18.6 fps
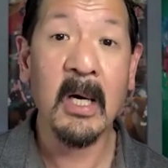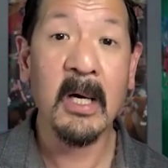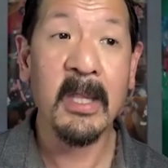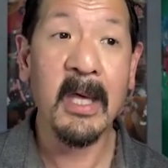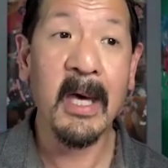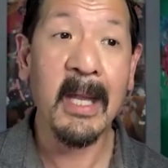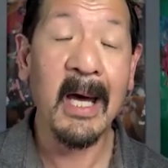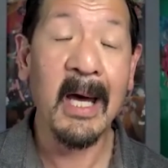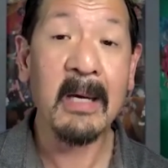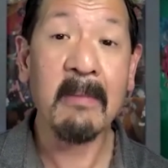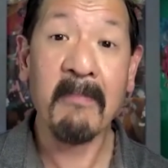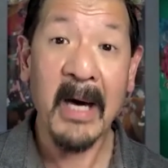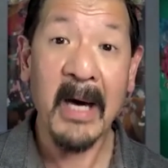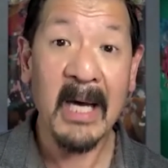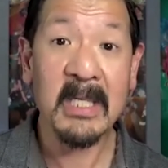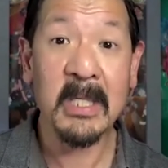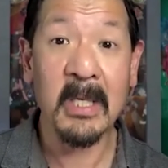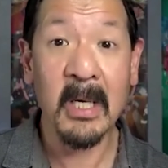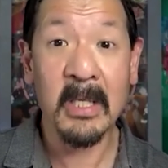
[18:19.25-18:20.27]
that I can
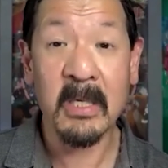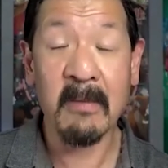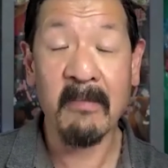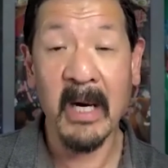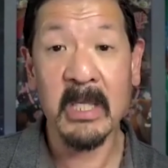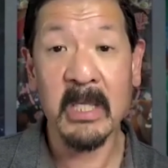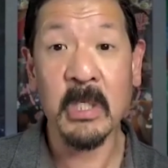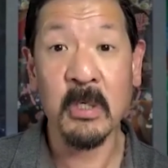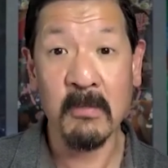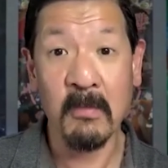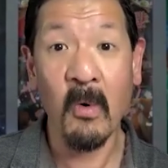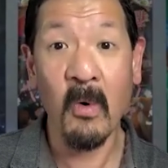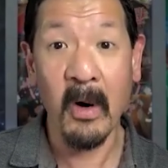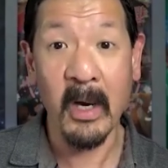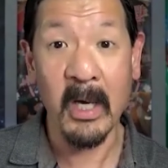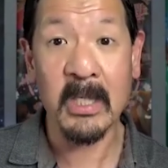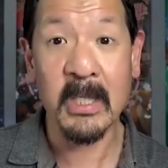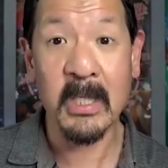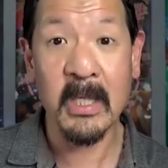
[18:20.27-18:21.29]
pass on to my two
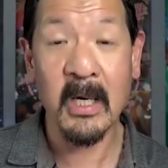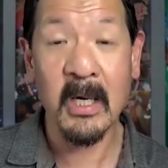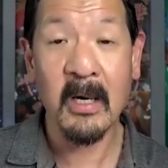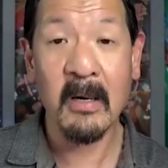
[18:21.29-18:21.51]
boys,